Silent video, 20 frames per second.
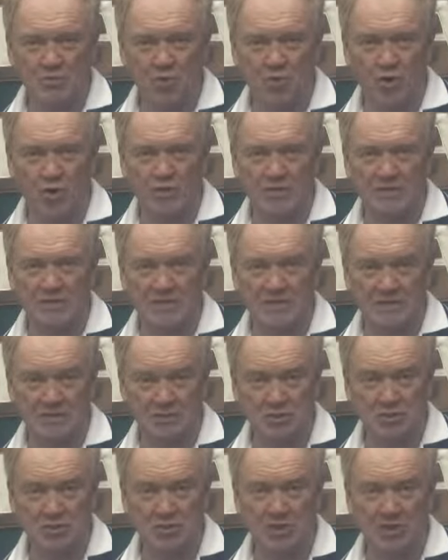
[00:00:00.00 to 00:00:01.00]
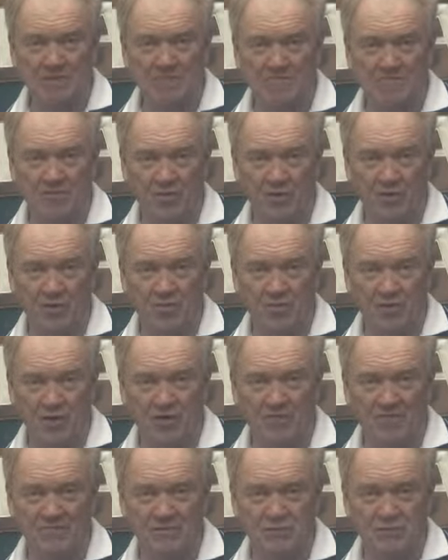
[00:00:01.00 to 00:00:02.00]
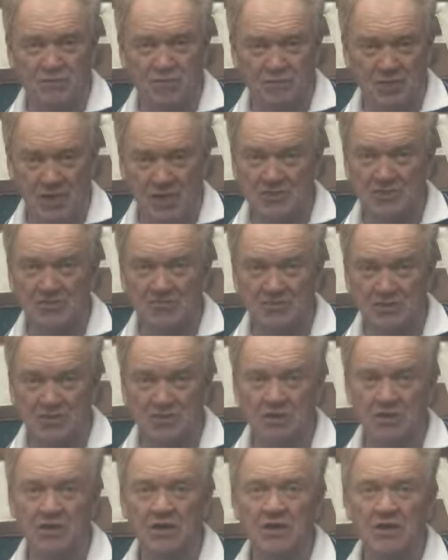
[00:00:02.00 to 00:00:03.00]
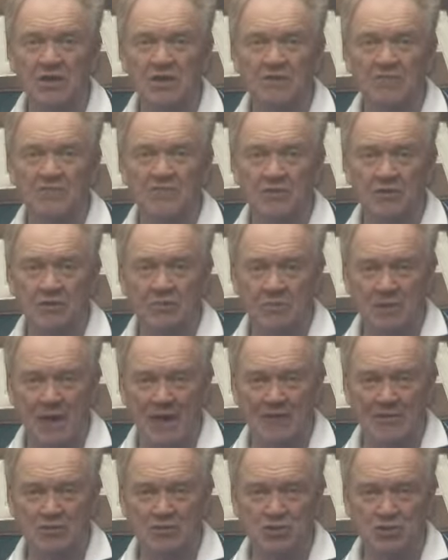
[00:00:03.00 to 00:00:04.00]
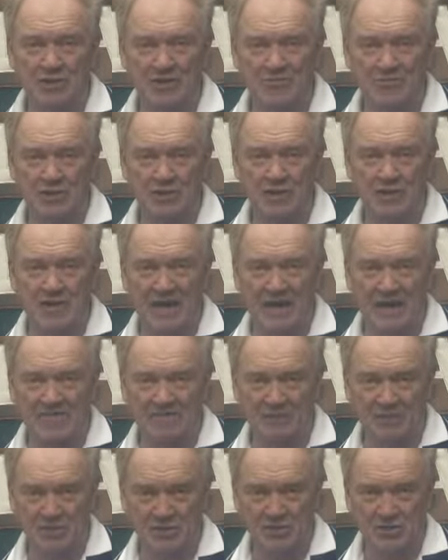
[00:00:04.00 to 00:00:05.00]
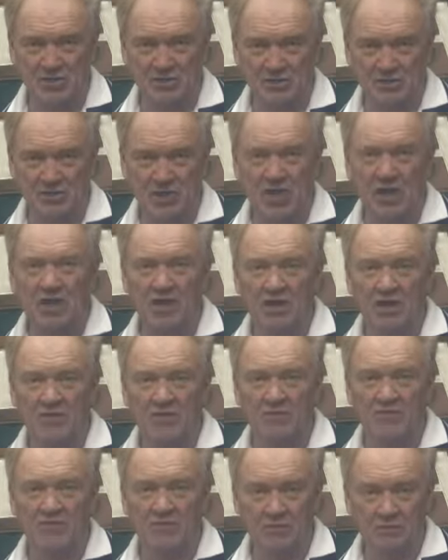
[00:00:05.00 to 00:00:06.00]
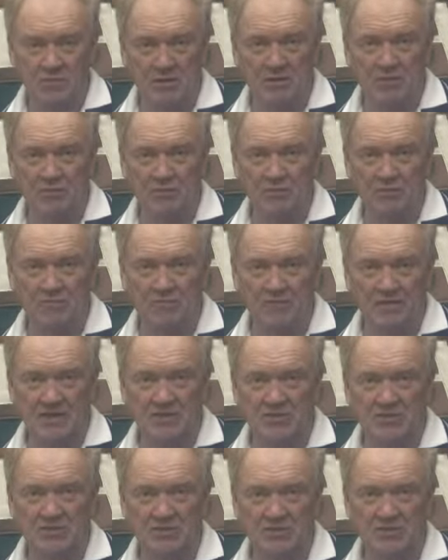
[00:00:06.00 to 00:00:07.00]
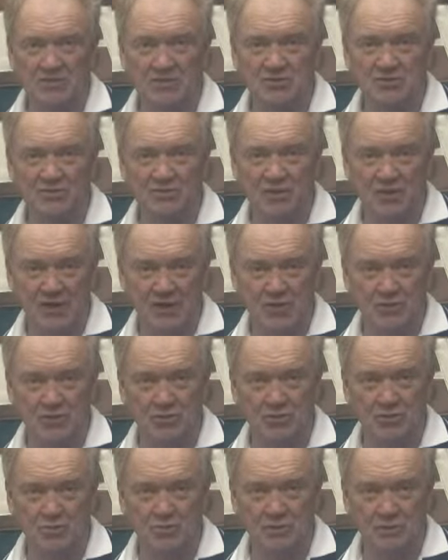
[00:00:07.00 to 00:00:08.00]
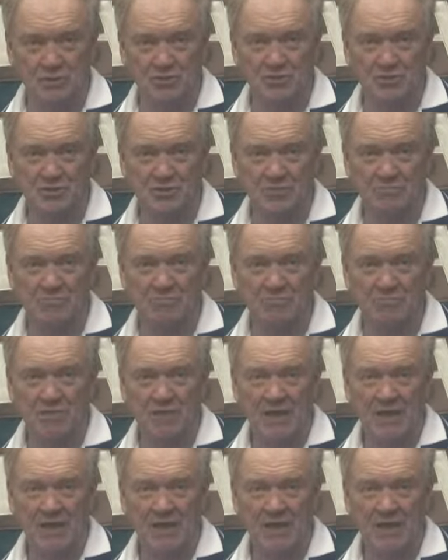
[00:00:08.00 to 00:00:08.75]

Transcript: worked at a State Farm office in Knoxville for the past 7.5 years. The familiar faces of Carolyn Wilson,